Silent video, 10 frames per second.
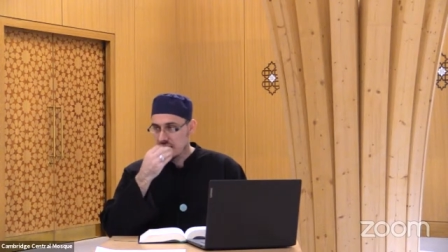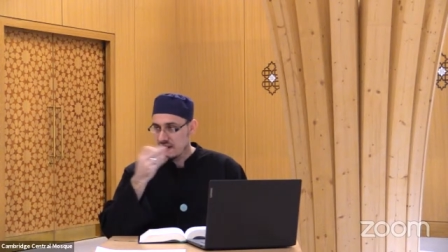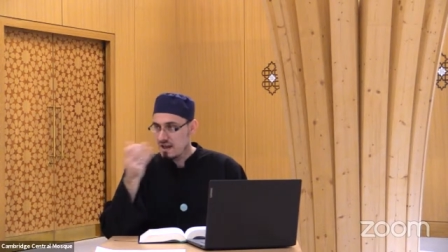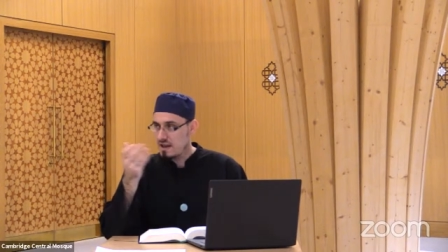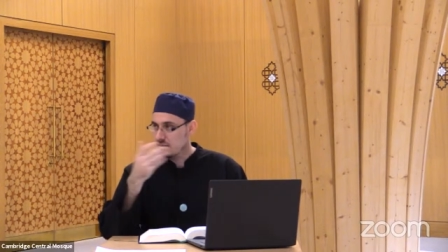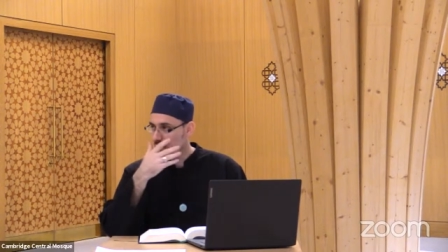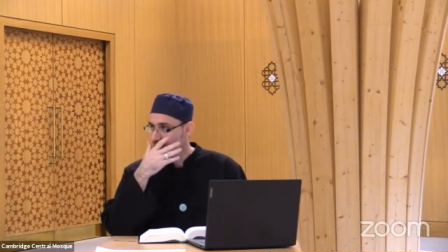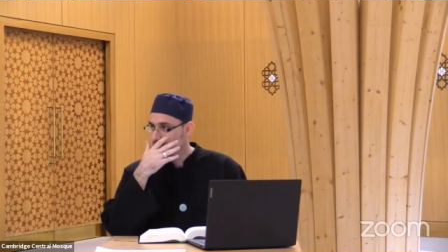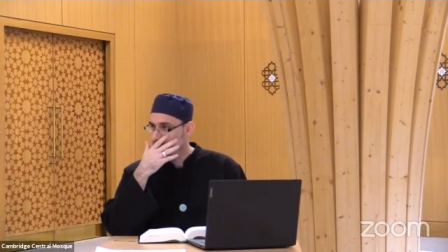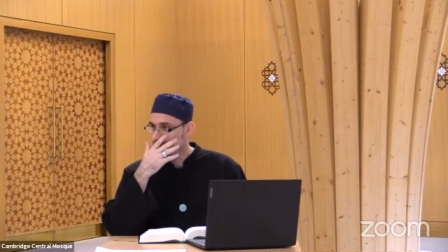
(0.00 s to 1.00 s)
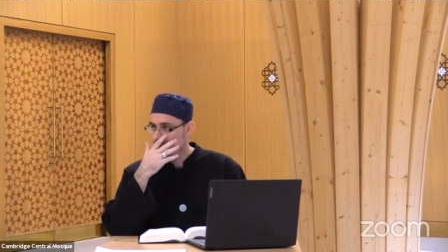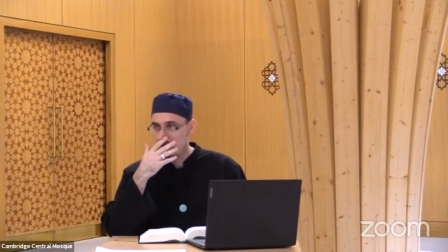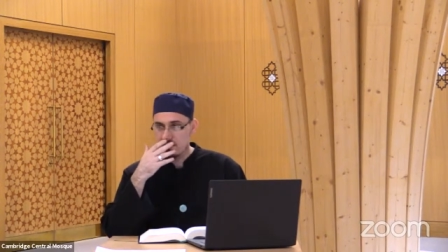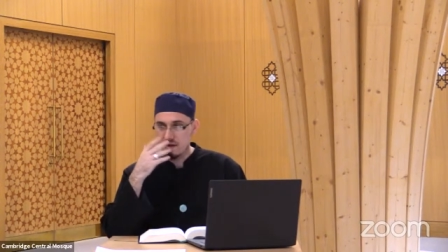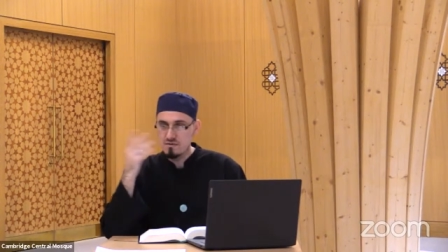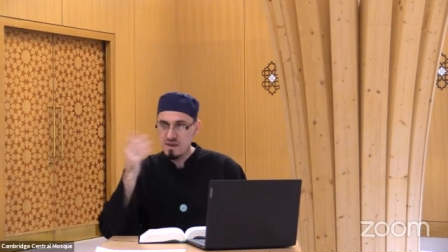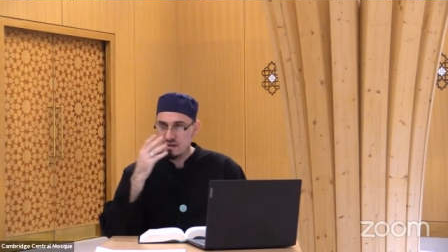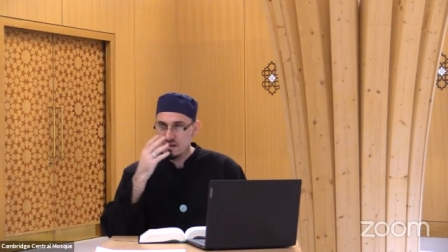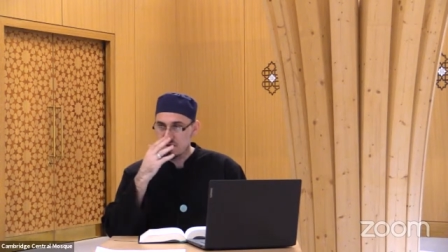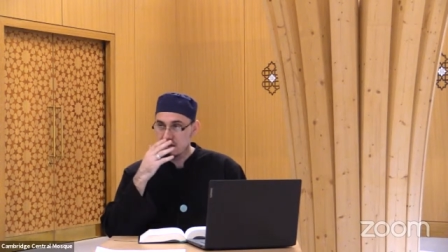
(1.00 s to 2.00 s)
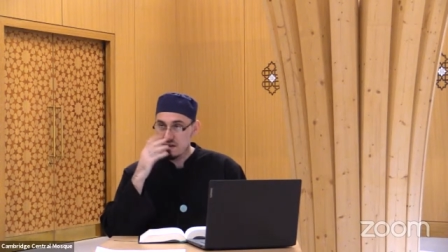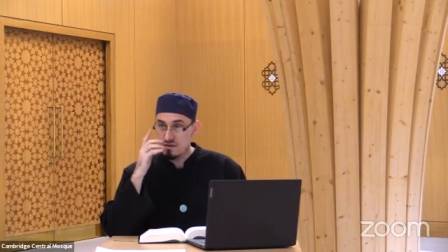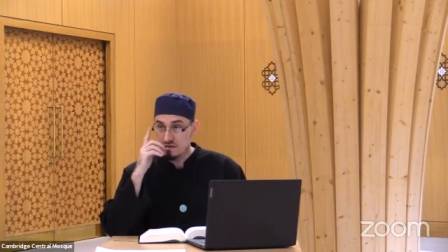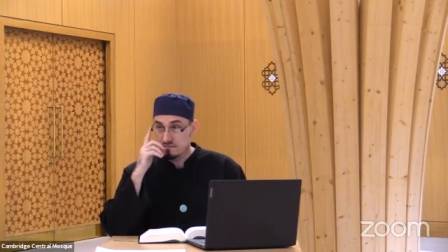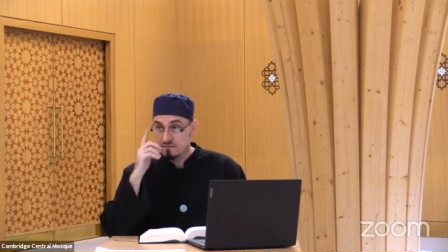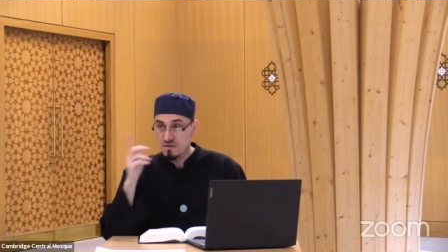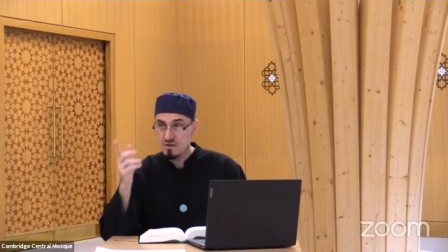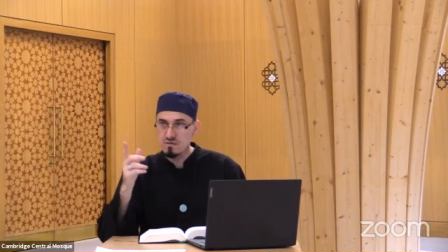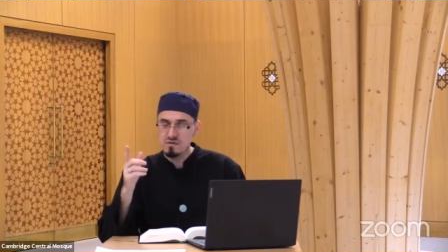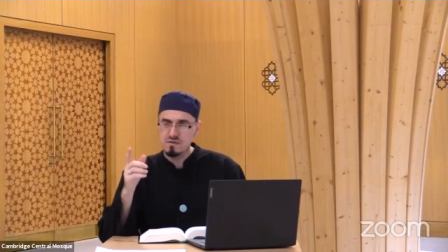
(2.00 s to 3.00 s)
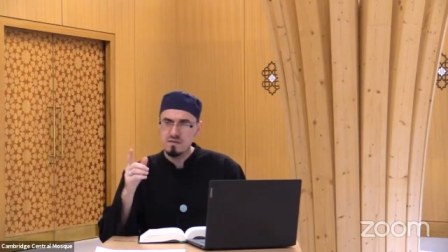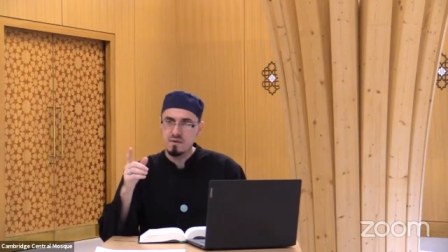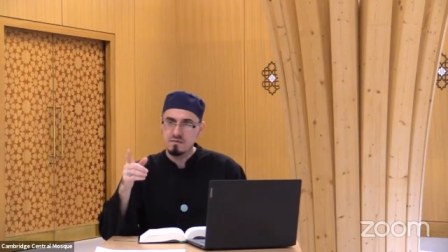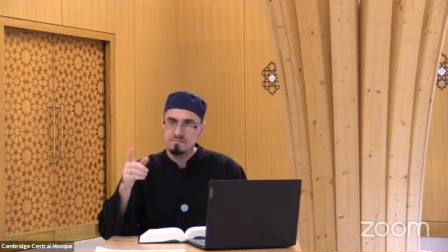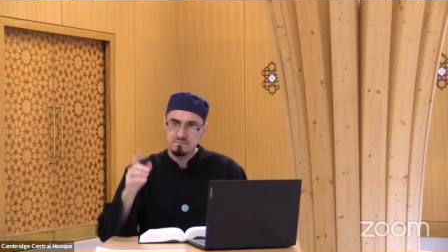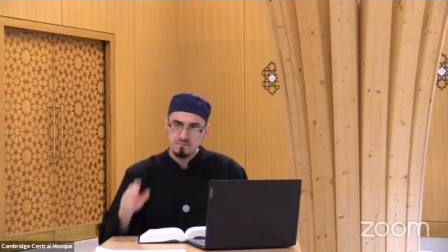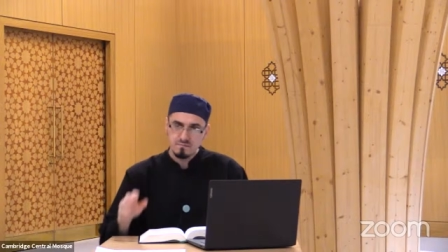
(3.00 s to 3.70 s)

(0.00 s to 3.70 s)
yeah, and police is around, and you make an accusation, you accuse someone,